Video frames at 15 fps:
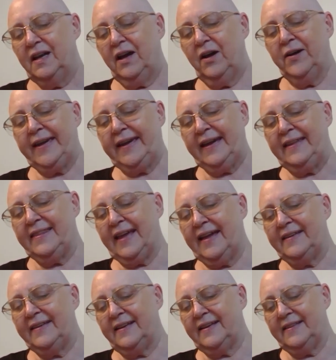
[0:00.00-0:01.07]
Okay,
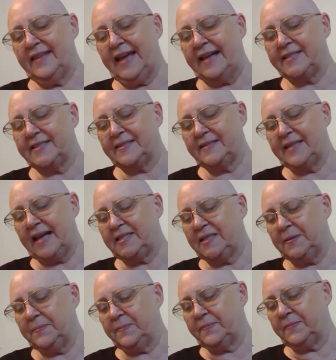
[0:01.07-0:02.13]
then that's that's
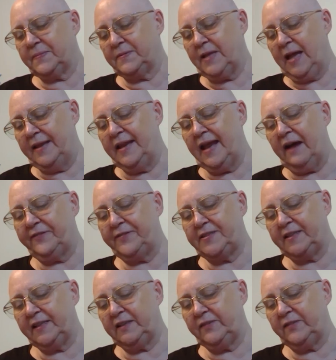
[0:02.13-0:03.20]
a, enough
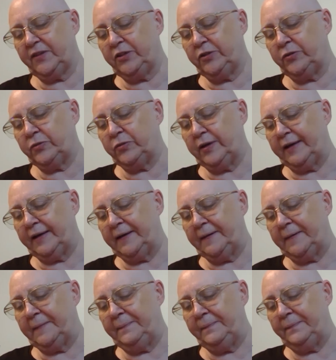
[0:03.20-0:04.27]
to give you
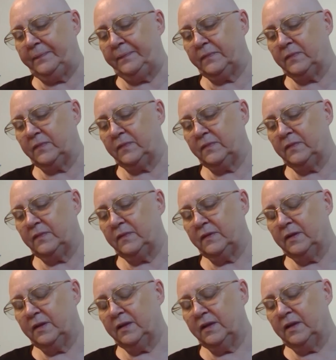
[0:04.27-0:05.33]
um,
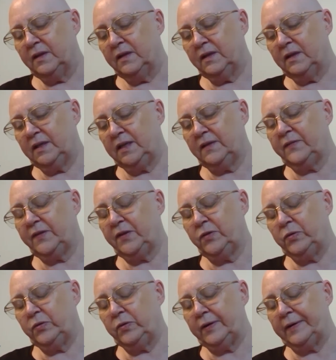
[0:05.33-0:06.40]
give
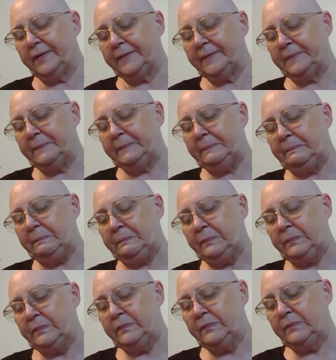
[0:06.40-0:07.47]
you um,
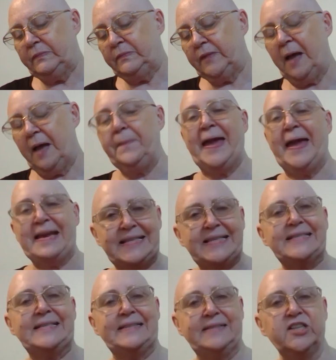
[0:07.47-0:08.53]
a
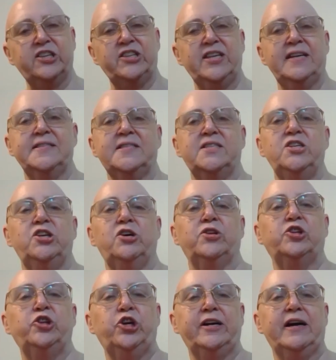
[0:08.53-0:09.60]
basis, a little things, you know, to
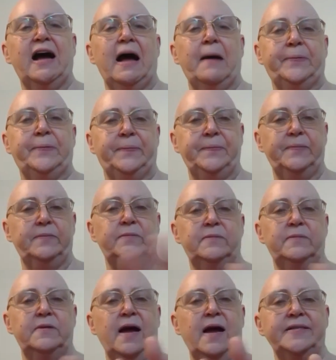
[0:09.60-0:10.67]
look up
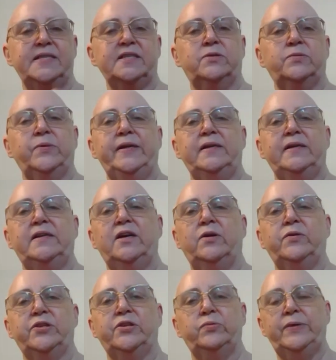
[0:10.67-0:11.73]
until we
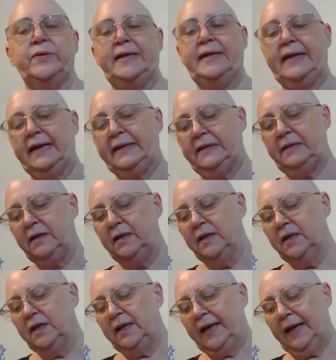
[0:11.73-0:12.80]
go to the weekend,
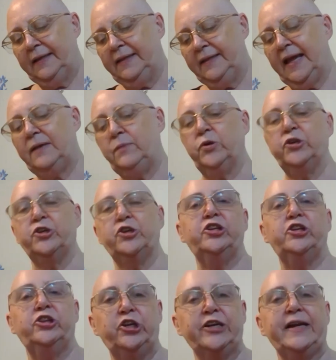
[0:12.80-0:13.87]
and then we're going to
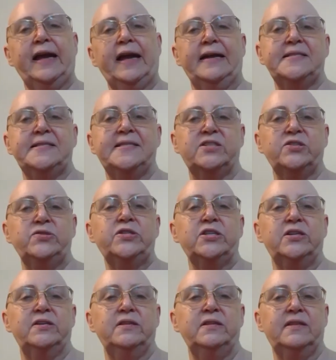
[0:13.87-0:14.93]
look at a
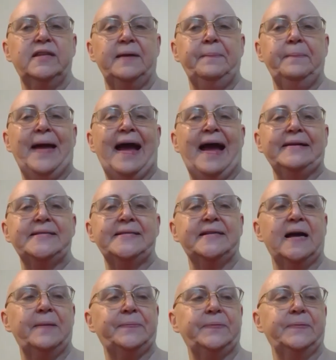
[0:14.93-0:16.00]
sutta that backs it
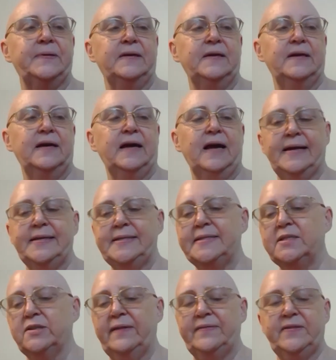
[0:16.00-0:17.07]
up. I
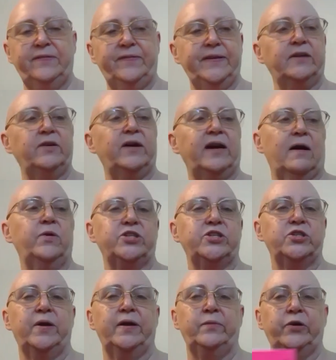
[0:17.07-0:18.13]
still have to figure out
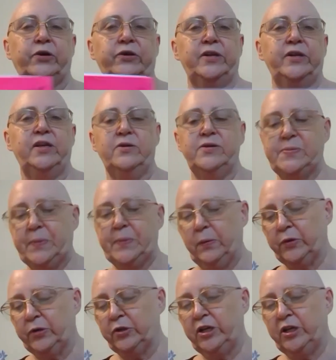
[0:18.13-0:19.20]
which one we're going to use, but
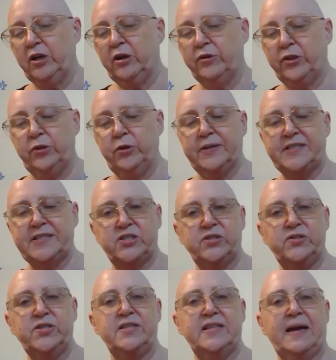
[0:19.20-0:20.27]
we're going to go through a
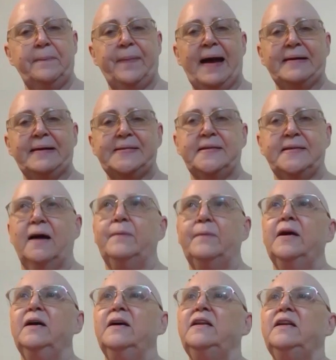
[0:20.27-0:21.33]
sutta that backs it
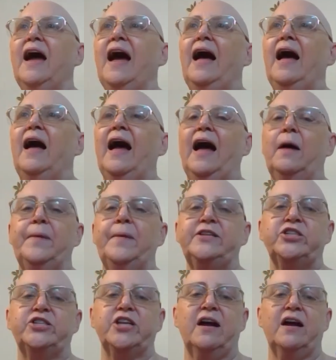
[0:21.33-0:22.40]
up. Now, how how
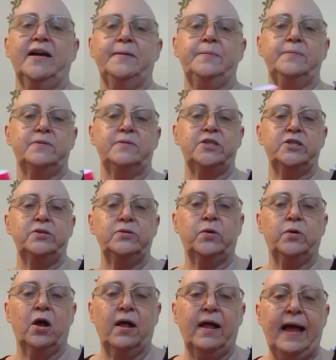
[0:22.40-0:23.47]
much time do
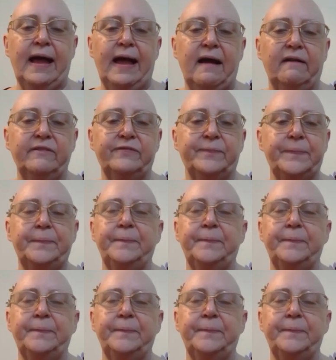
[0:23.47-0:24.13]
you all have?